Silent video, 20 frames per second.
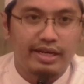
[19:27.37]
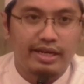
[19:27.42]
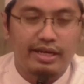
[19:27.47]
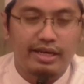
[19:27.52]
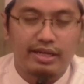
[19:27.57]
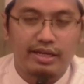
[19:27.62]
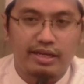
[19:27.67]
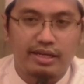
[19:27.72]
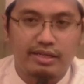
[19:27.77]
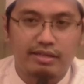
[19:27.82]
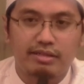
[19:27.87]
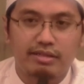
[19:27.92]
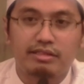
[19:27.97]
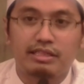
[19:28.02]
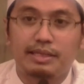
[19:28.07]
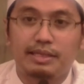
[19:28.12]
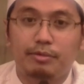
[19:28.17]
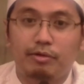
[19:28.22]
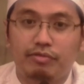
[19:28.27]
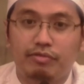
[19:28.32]
at uh, the
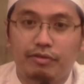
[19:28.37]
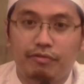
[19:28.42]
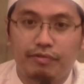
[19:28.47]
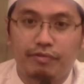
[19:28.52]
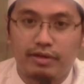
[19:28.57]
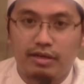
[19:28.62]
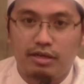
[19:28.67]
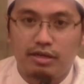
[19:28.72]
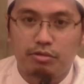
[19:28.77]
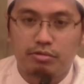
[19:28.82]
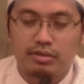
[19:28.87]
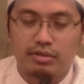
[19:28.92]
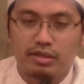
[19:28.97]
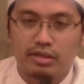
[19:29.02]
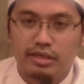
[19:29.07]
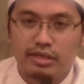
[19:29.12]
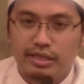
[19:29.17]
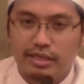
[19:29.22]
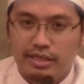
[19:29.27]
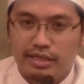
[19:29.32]
time of the Fir'aun
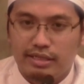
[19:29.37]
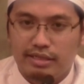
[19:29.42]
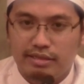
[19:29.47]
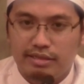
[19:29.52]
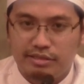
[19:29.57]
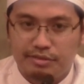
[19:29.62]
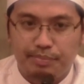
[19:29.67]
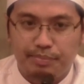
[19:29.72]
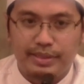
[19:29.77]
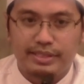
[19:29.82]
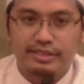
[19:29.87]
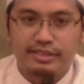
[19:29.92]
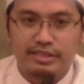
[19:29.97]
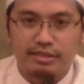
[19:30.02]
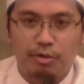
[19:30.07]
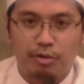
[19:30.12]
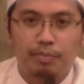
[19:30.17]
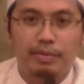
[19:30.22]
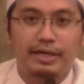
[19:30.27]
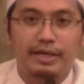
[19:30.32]
is magic
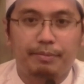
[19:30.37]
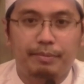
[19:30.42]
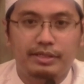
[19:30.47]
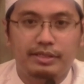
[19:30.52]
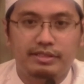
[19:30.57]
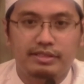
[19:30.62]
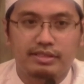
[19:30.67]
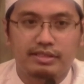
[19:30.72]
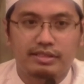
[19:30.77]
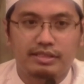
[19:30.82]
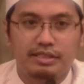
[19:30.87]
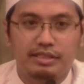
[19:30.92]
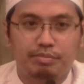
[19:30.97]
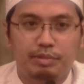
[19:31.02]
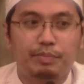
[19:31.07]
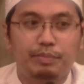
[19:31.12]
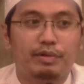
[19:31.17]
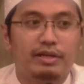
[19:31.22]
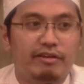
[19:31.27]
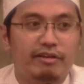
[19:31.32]
or black magic.
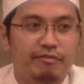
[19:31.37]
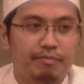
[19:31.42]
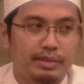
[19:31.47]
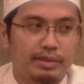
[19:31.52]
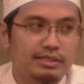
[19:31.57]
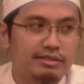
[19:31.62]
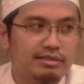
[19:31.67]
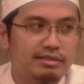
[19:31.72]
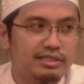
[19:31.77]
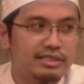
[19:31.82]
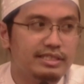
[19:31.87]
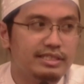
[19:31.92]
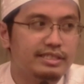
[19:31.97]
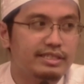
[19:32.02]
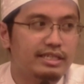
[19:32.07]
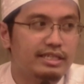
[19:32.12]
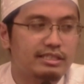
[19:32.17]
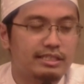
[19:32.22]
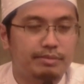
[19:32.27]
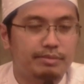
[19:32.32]
People have mastery in
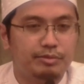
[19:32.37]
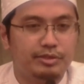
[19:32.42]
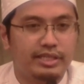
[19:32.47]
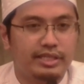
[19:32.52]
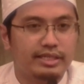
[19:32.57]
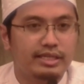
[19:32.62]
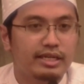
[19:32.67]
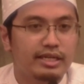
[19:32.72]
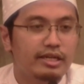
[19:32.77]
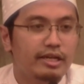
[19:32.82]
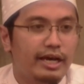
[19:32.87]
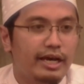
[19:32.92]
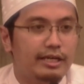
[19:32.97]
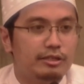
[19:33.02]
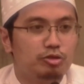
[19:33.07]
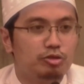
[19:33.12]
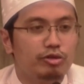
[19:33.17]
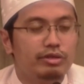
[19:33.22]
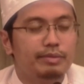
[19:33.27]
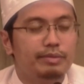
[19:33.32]
that subject.
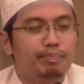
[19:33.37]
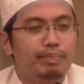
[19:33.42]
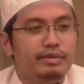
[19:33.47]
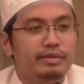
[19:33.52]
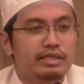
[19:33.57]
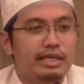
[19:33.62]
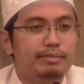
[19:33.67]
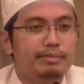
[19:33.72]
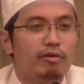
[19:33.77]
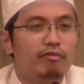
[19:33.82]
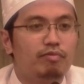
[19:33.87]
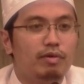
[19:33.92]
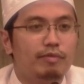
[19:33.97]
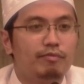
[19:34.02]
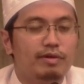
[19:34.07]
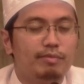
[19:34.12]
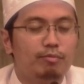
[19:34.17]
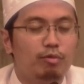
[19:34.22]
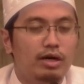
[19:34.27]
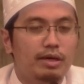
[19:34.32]
And so at the time of
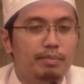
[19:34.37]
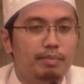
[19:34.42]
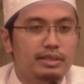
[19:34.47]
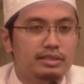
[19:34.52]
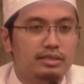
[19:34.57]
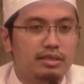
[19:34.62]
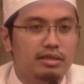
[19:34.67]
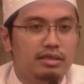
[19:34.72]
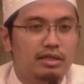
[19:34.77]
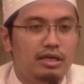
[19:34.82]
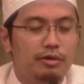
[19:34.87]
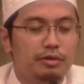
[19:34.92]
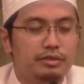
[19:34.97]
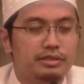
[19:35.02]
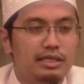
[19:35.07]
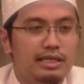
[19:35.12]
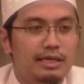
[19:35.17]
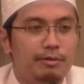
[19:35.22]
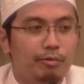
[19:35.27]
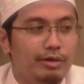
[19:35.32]
Prophet Muhammad sallallahu
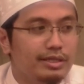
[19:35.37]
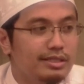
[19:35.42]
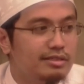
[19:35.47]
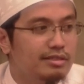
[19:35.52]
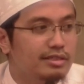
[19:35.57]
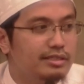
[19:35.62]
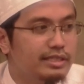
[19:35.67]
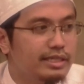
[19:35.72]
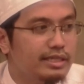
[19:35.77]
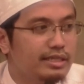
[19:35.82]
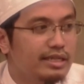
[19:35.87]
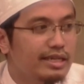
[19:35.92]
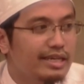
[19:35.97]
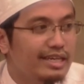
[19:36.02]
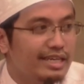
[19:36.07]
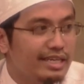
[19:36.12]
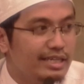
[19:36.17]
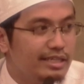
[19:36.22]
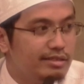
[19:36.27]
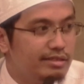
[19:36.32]
alaihi wasallam, what is the thing?
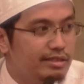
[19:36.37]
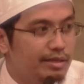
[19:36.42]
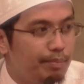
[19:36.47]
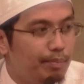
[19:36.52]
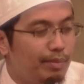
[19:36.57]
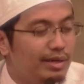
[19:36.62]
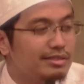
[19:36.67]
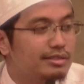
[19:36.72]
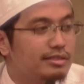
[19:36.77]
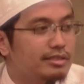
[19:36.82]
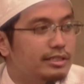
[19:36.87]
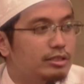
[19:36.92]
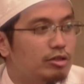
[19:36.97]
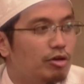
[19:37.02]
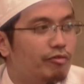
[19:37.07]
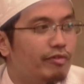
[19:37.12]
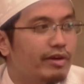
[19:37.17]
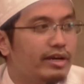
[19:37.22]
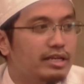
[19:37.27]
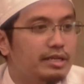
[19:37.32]
Is the mastery
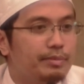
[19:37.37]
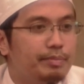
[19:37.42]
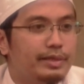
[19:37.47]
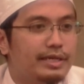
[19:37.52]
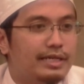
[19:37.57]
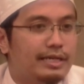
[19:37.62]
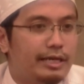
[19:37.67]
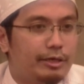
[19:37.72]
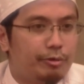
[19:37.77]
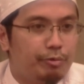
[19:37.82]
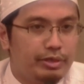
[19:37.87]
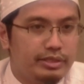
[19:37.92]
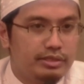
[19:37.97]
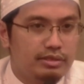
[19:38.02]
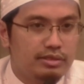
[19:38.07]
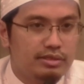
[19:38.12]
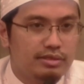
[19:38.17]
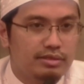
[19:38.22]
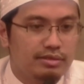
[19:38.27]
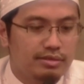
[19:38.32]
of Arabic
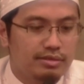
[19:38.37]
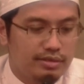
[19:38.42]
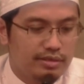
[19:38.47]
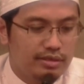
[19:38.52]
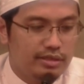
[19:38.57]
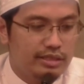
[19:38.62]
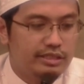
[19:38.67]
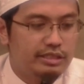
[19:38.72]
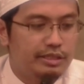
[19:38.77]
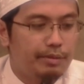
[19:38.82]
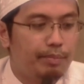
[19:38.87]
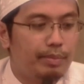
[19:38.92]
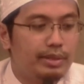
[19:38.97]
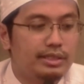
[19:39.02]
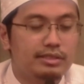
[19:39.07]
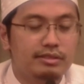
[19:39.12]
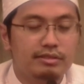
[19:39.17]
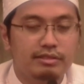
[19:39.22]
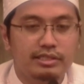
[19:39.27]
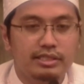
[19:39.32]
language. Is the
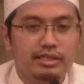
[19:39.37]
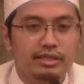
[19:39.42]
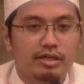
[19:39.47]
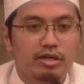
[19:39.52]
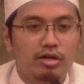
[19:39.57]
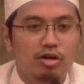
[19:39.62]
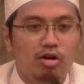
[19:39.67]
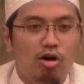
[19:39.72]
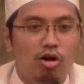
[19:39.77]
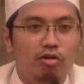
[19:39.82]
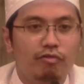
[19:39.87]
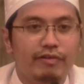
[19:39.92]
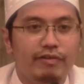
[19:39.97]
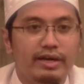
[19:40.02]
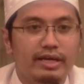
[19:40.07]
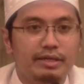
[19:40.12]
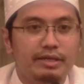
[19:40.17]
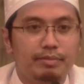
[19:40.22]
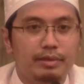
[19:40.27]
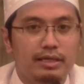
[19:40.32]
mastery of
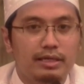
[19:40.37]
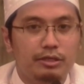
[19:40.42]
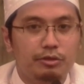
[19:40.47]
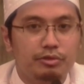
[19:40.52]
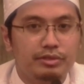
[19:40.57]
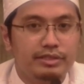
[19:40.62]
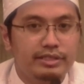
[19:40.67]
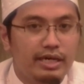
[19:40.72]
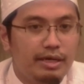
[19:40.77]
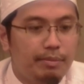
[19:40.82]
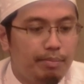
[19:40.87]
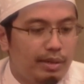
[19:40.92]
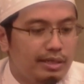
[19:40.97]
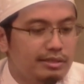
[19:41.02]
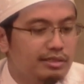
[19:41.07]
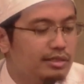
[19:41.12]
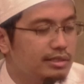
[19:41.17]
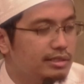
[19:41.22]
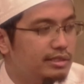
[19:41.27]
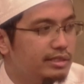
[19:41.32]
Arabic language. They are
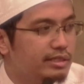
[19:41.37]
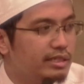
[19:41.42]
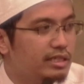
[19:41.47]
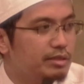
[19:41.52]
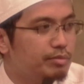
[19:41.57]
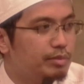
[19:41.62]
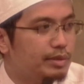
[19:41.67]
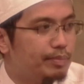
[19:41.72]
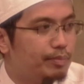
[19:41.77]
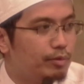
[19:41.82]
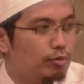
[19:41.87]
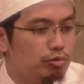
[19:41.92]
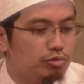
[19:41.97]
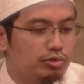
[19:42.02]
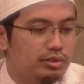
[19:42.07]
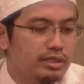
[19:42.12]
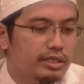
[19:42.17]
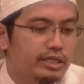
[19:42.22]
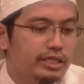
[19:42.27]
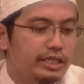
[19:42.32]
masters in Arabic
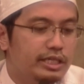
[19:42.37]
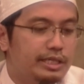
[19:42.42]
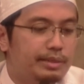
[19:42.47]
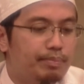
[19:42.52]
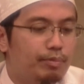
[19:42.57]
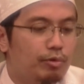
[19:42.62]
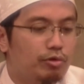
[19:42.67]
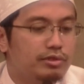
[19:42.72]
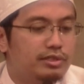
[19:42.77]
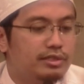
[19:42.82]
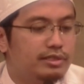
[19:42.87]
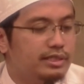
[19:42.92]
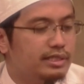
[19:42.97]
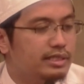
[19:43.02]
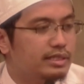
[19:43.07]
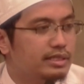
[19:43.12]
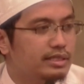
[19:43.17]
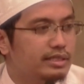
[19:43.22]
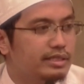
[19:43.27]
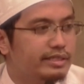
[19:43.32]
prose, in
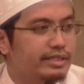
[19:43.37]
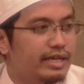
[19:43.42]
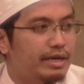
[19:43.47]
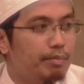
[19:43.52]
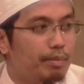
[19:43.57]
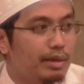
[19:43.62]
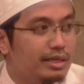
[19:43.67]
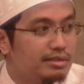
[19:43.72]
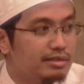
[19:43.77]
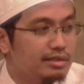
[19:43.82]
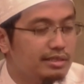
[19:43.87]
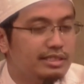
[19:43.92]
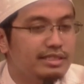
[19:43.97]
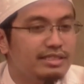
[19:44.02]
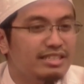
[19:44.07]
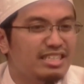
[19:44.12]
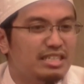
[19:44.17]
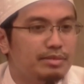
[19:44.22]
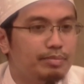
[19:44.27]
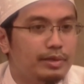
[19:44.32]
poetry. They are masters in
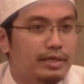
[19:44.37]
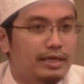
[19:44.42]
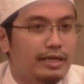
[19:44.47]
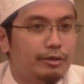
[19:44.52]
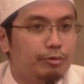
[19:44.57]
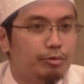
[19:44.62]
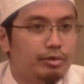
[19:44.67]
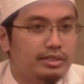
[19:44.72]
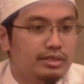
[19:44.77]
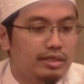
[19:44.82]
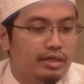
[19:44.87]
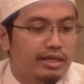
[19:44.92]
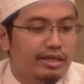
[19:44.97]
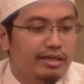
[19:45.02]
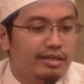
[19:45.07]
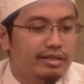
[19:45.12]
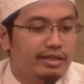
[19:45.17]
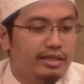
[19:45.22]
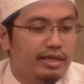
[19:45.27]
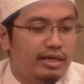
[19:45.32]
Arabic language.
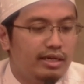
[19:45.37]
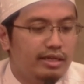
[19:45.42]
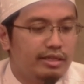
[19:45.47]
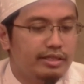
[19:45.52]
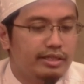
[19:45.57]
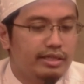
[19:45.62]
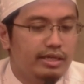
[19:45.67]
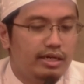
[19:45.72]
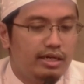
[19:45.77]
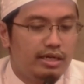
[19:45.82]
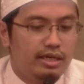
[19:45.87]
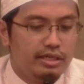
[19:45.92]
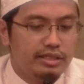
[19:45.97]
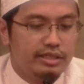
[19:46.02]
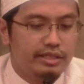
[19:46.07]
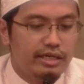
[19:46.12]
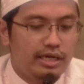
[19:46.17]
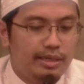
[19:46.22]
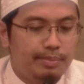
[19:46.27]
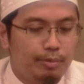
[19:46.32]
They are, they are,
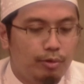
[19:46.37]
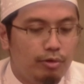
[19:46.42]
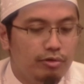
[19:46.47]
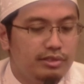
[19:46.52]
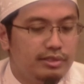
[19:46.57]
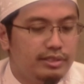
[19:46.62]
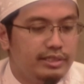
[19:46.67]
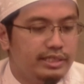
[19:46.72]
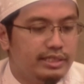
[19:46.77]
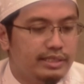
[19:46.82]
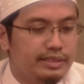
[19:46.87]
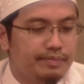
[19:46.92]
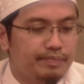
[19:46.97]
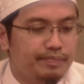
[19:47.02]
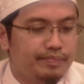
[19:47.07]
they are poetry.